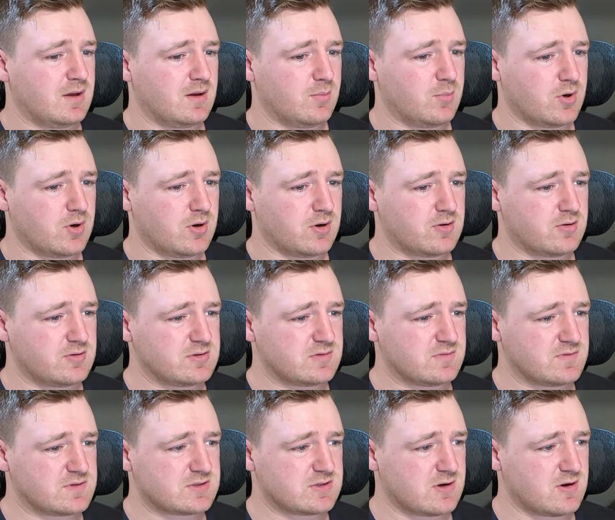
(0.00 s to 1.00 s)
Broncos
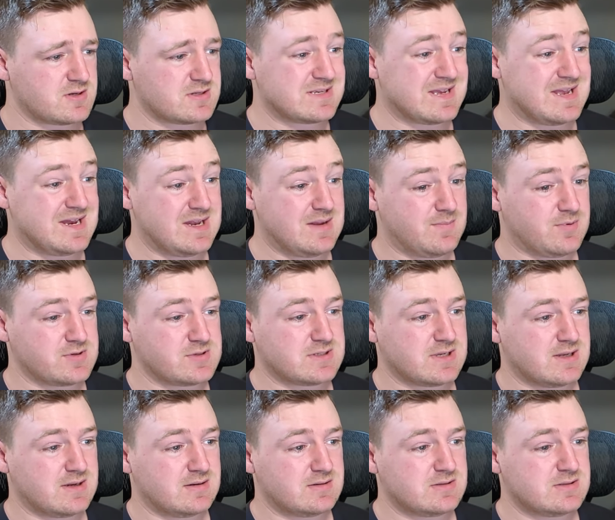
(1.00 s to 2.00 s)
over Sharks,
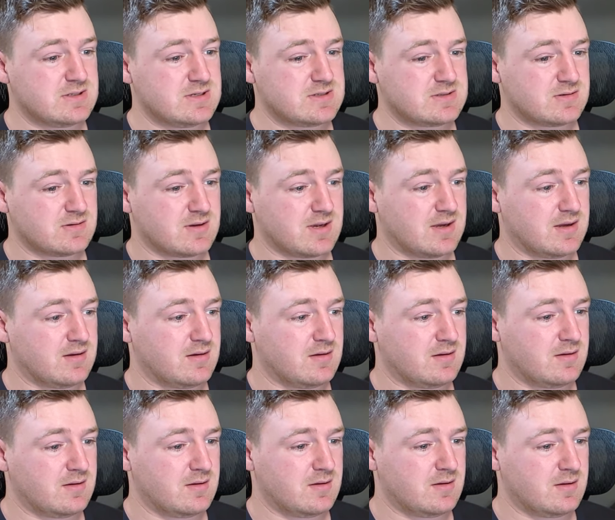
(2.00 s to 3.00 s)
80%. Jeez, okay.
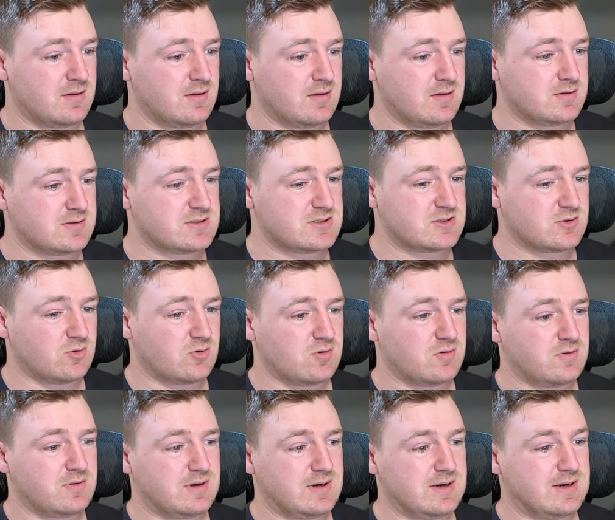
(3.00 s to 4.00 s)
Storm
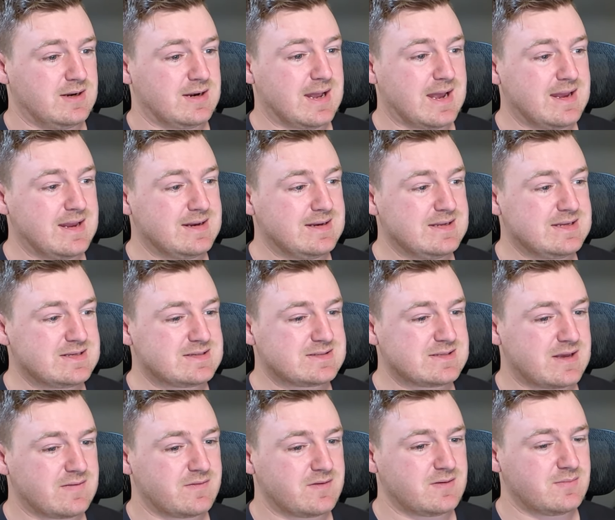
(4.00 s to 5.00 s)

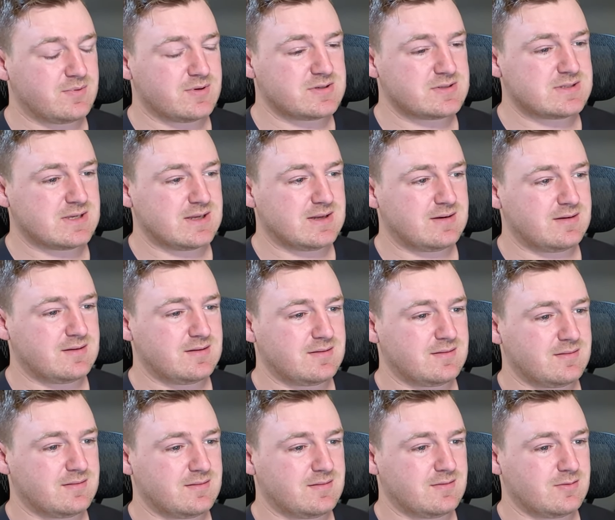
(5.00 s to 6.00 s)
97%.
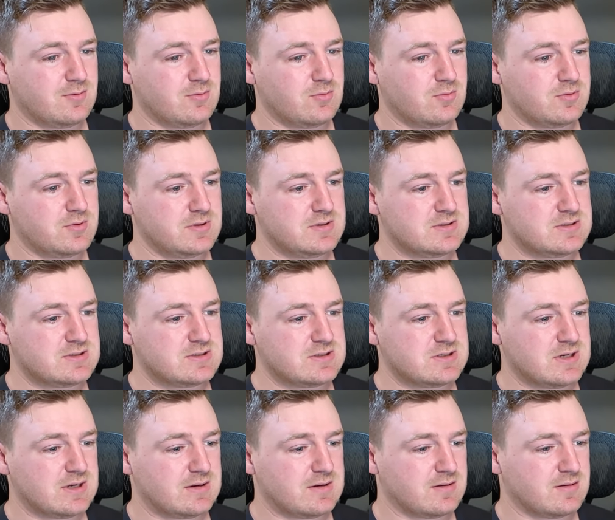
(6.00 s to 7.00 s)
Holy
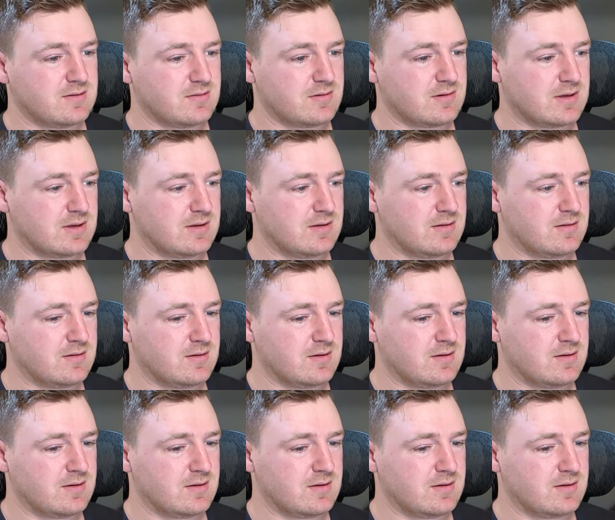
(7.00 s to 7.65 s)
shit. Okay.